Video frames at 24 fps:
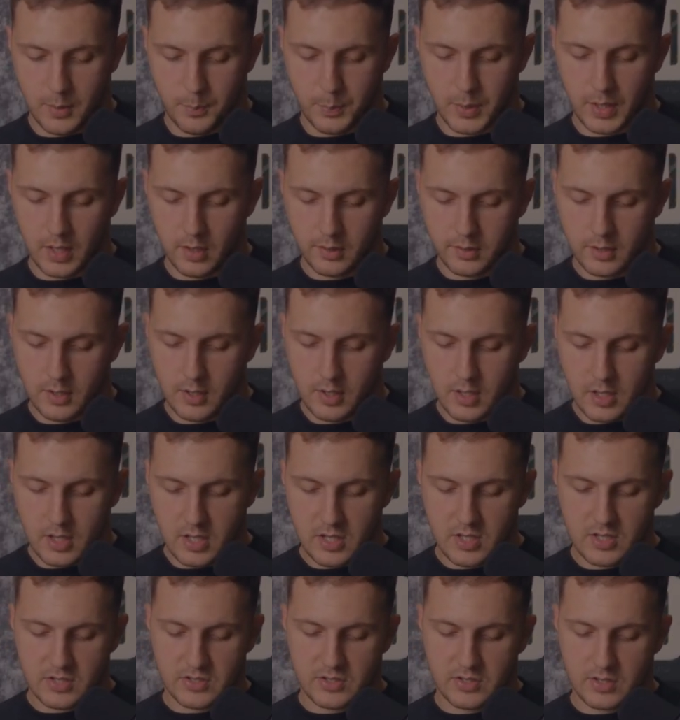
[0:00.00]
built
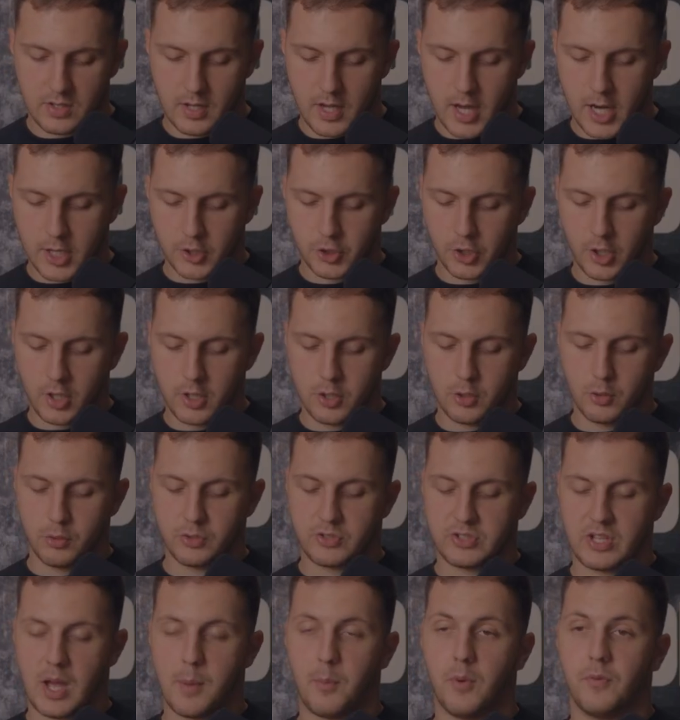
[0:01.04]
is actually
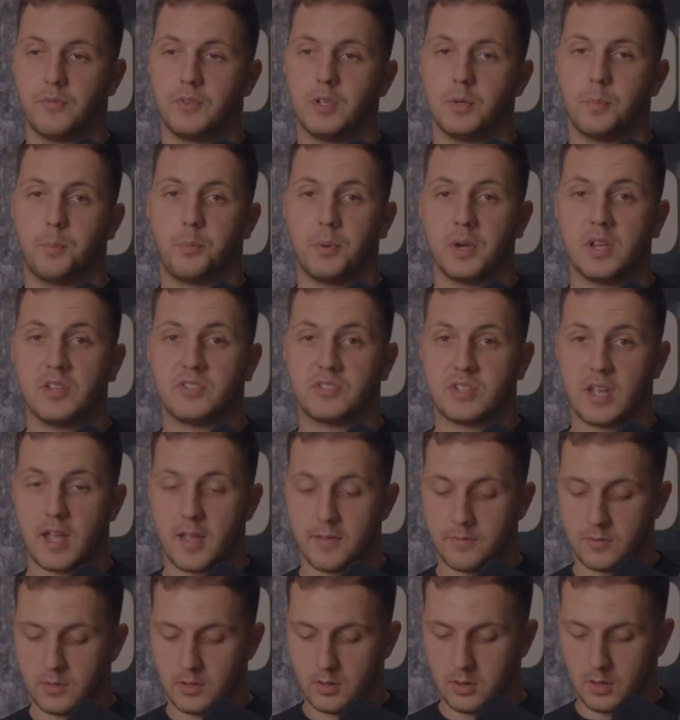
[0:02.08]
use some of the
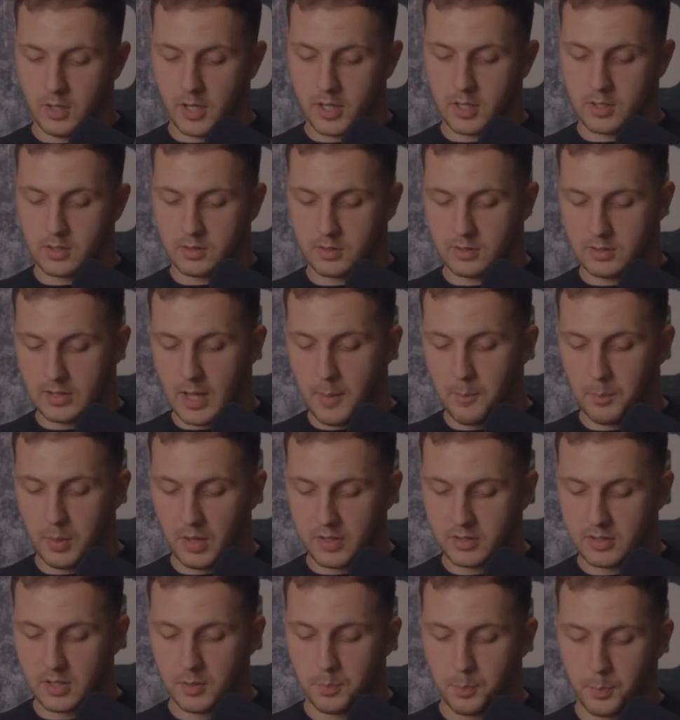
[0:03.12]
pre-saved, like
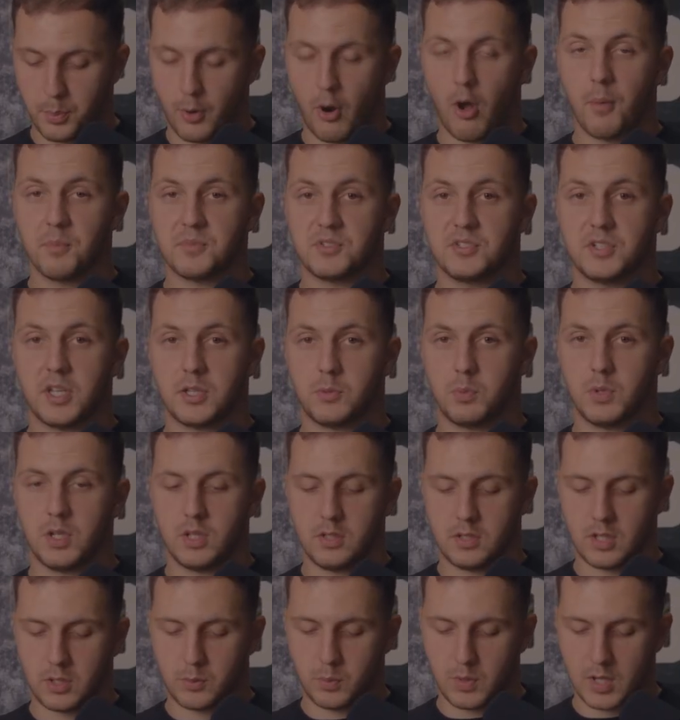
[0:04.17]
templated prompts that
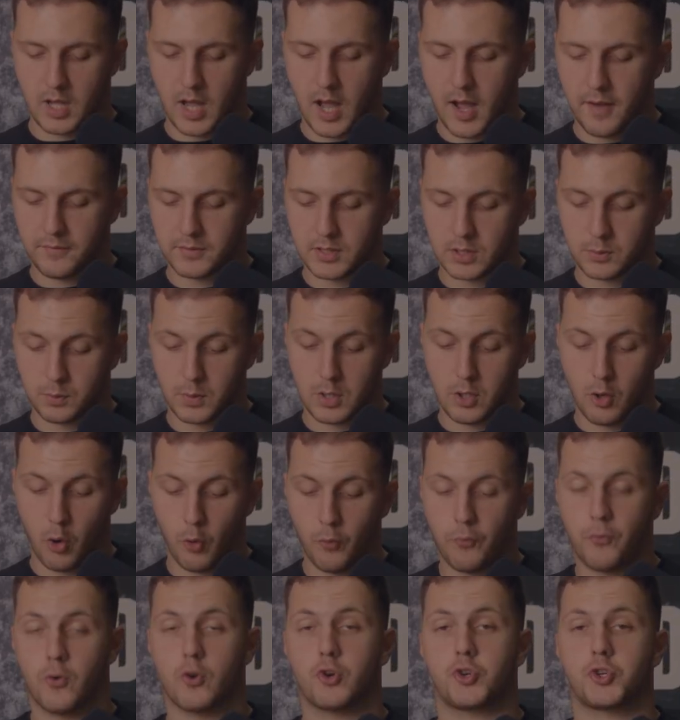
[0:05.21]
we have that we
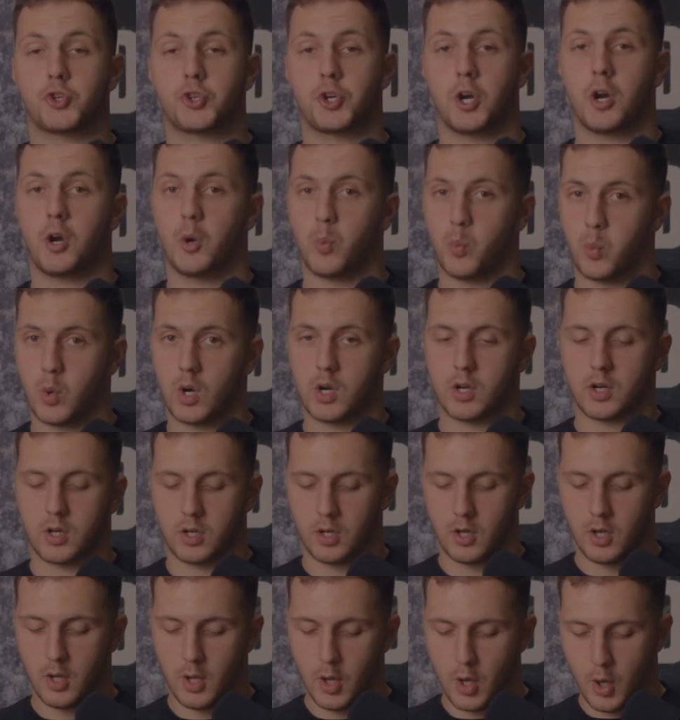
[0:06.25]
know for sure
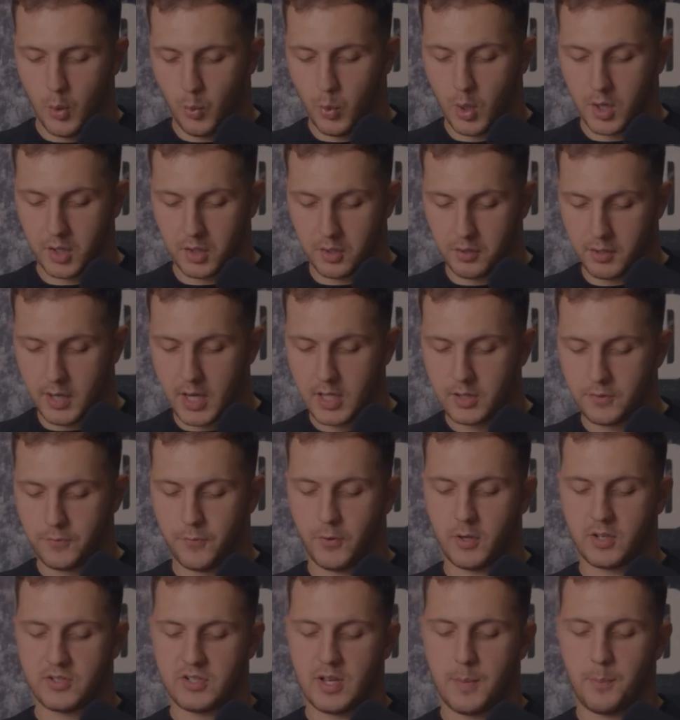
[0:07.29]
work great.
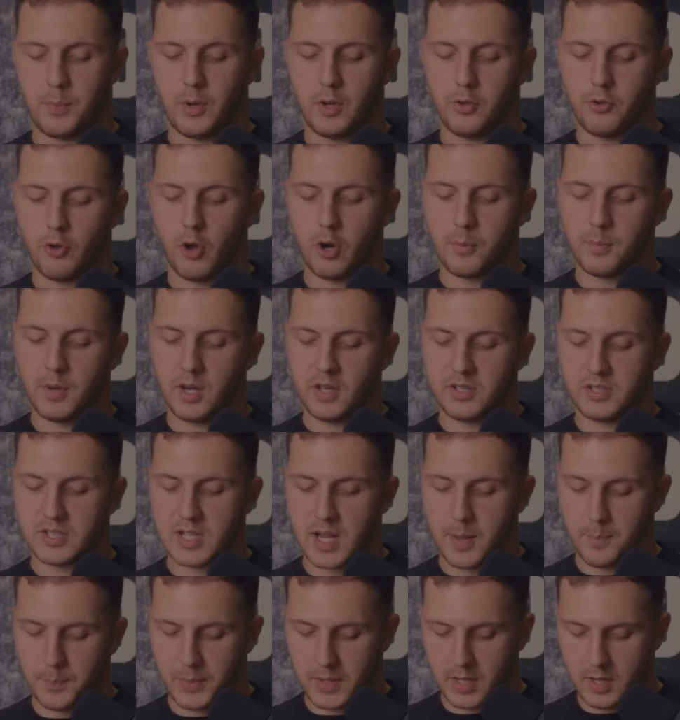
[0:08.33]
For example, normalize
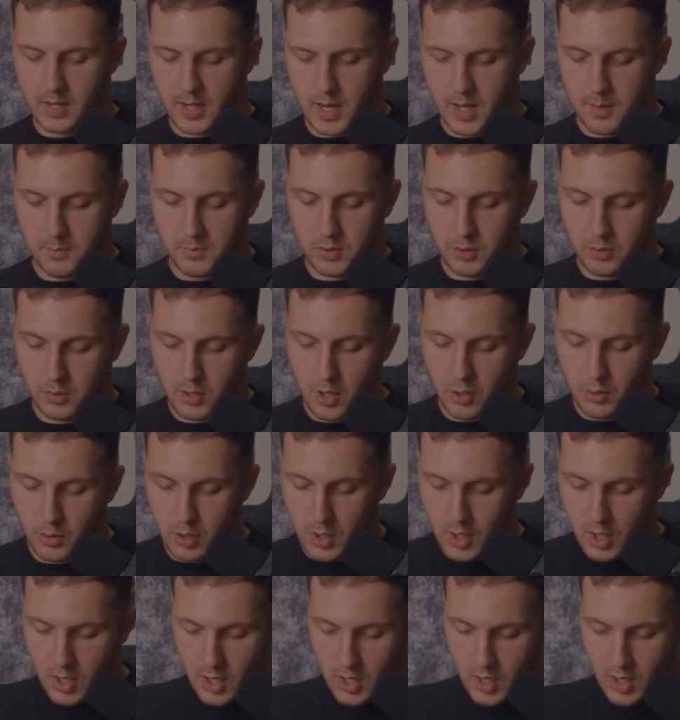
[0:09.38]
company name. You know